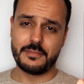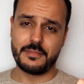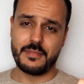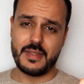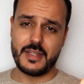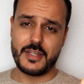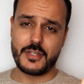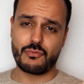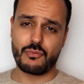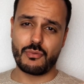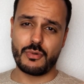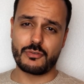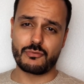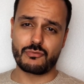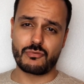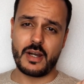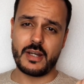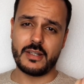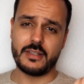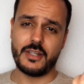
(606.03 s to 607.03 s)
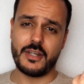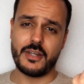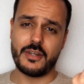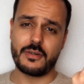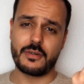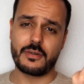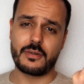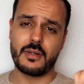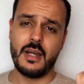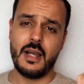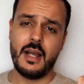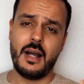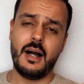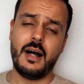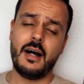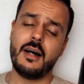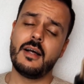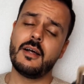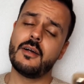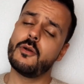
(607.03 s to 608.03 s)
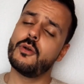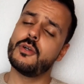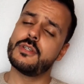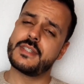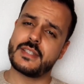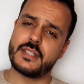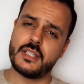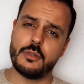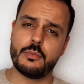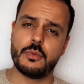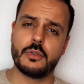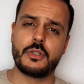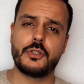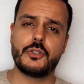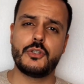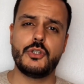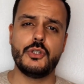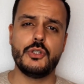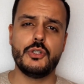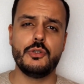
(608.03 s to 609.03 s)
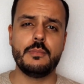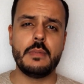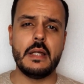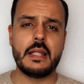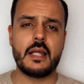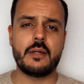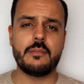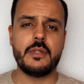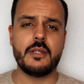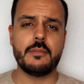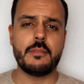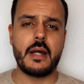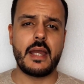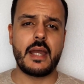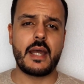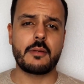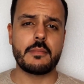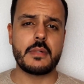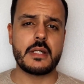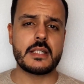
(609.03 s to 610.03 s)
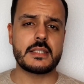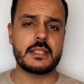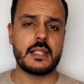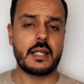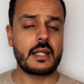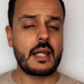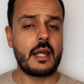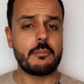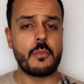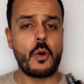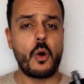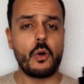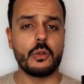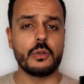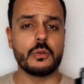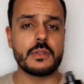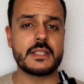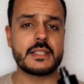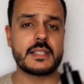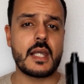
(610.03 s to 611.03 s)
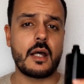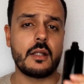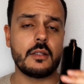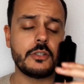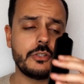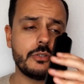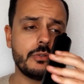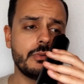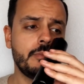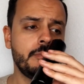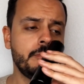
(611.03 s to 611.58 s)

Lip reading: This one right here, similar to Bel Ami by Hermes, like I'm always telling you.